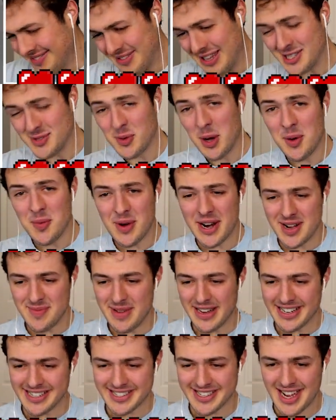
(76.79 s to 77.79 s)
That's one way to
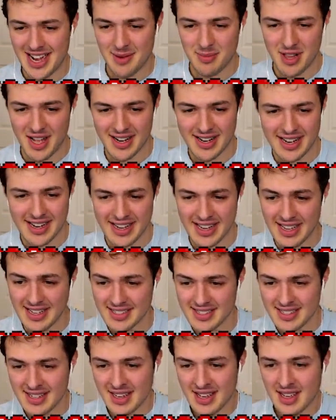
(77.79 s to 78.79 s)
make a skyblock, I
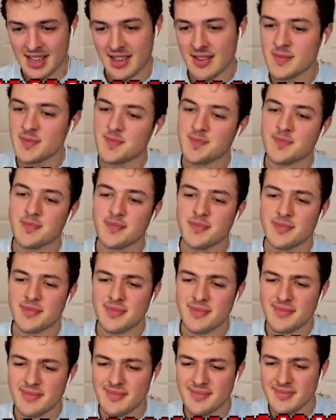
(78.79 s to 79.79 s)
guess.
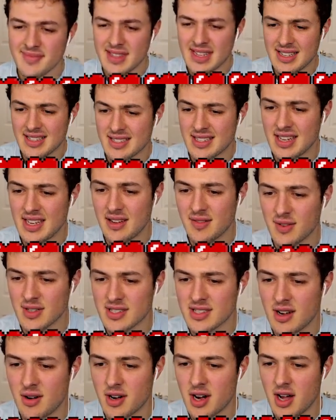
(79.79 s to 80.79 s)
Steve,
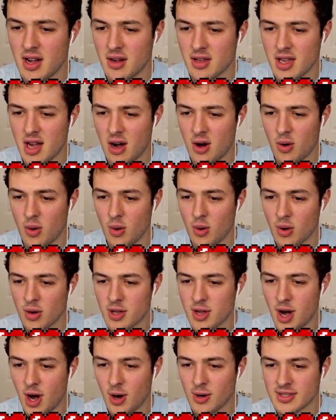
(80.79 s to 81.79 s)
what's going on? Yo,
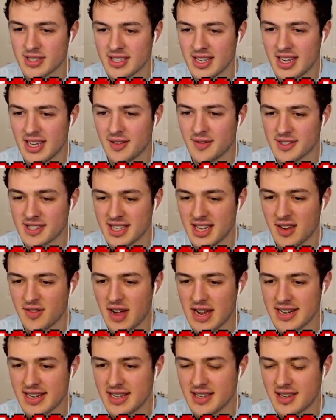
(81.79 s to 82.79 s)
Steve, Steve,
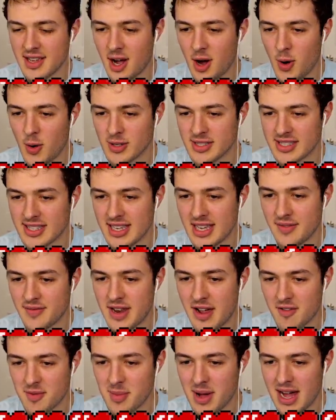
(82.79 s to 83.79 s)

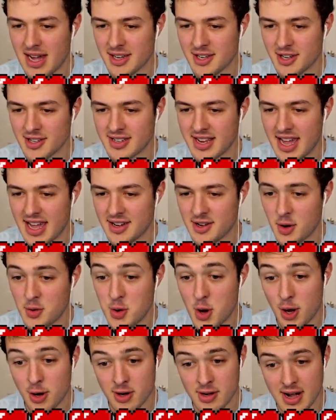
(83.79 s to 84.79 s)
never mind, you're dead.
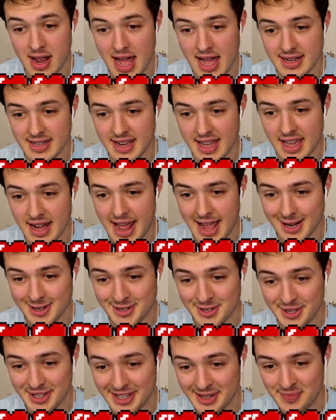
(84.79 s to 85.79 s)
No, you're not dead,
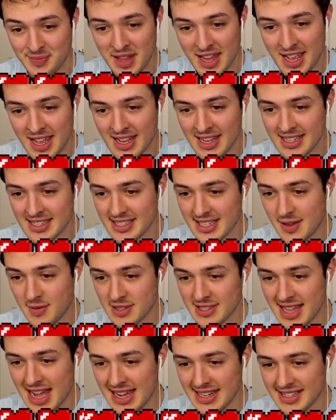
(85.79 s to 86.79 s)
actually.
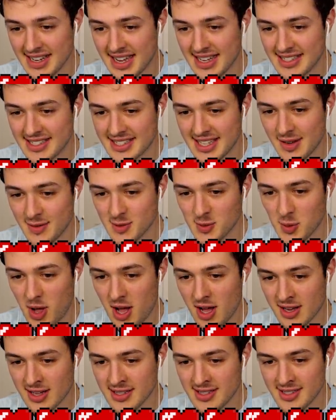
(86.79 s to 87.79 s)
Steve is not dead. Steve is
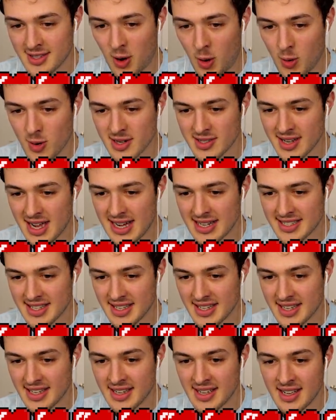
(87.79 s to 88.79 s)
walking
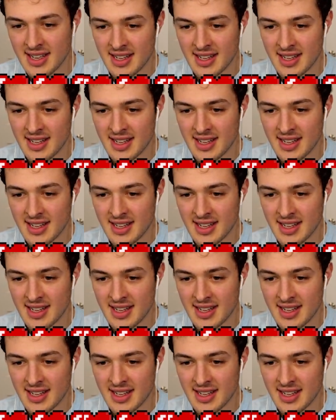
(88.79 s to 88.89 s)
horizontally.